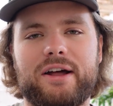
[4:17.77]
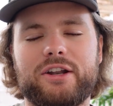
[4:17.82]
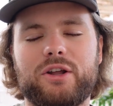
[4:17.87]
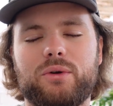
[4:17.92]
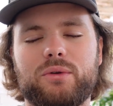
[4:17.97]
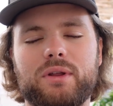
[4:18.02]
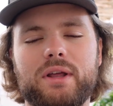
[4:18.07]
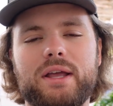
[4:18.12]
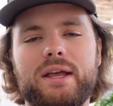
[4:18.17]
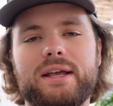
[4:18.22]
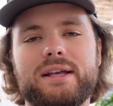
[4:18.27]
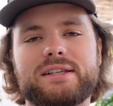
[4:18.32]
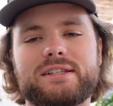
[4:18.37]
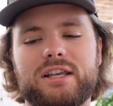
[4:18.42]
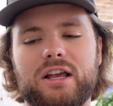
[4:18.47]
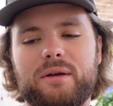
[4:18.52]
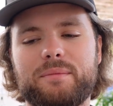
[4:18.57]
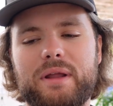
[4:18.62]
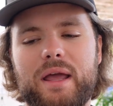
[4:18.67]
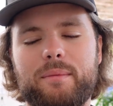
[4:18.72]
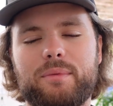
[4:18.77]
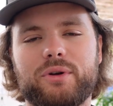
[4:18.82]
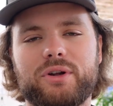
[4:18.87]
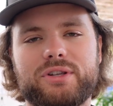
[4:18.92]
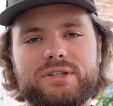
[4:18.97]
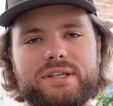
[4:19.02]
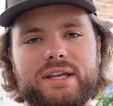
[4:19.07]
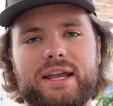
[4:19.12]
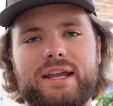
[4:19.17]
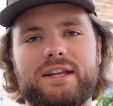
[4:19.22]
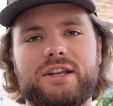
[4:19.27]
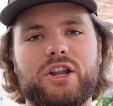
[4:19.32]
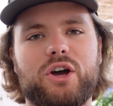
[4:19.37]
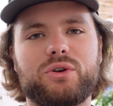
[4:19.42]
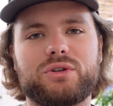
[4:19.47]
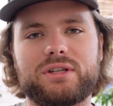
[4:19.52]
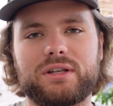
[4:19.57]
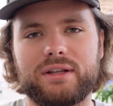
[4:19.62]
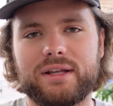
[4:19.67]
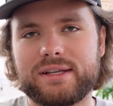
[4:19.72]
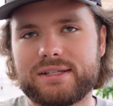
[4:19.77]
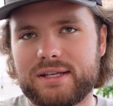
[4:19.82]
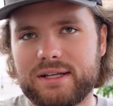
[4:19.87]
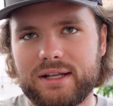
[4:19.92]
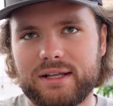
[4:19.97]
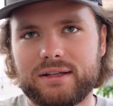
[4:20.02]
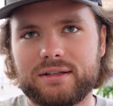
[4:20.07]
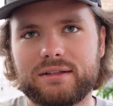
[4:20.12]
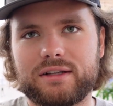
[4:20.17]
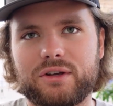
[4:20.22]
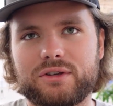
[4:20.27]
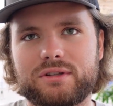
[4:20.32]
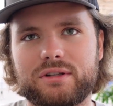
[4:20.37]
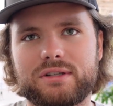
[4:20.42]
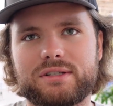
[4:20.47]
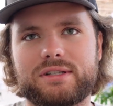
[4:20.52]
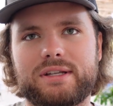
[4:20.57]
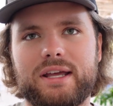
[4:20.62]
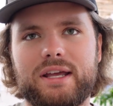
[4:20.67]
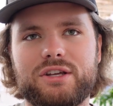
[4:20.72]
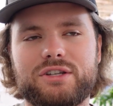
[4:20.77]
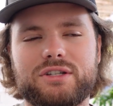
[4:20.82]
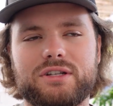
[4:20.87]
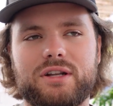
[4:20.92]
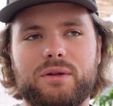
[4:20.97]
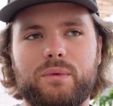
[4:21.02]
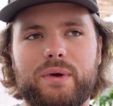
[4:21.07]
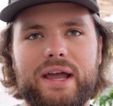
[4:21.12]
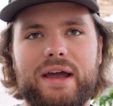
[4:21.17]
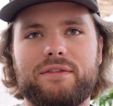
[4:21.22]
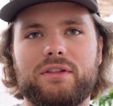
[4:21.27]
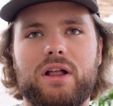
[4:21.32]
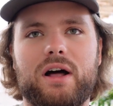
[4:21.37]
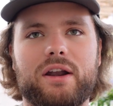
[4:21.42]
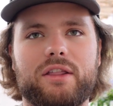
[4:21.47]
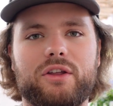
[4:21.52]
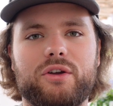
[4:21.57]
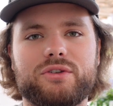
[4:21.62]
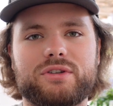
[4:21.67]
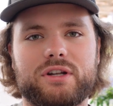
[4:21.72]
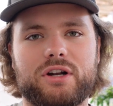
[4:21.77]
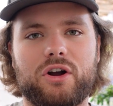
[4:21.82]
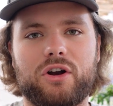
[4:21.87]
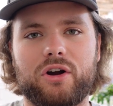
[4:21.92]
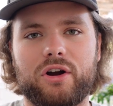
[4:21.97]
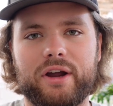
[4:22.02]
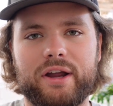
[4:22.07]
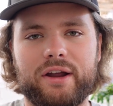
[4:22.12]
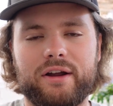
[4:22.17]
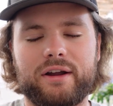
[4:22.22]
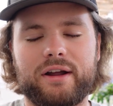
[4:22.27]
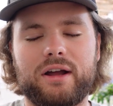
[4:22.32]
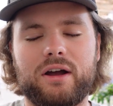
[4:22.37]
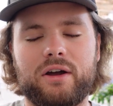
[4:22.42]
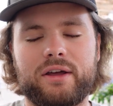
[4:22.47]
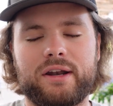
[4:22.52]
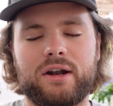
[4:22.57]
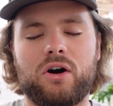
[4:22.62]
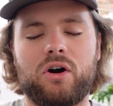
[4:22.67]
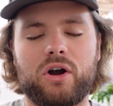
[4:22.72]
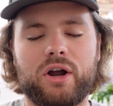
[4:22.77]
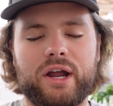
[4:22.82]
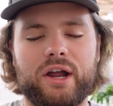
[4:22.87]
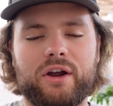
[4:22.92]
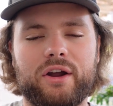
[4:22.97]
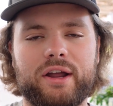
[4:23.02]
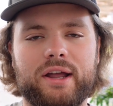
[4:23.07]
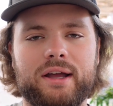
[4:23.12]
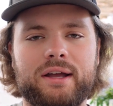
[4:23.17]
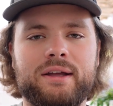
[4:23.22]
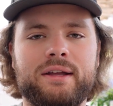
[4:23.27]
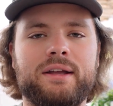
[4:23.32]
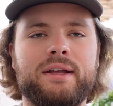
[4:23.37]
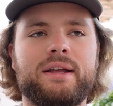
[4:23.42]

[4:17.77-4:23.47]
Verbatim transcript: I know some neighborhoods say no soliciting, no solicitation, and we have a lot of those in our area. In our area.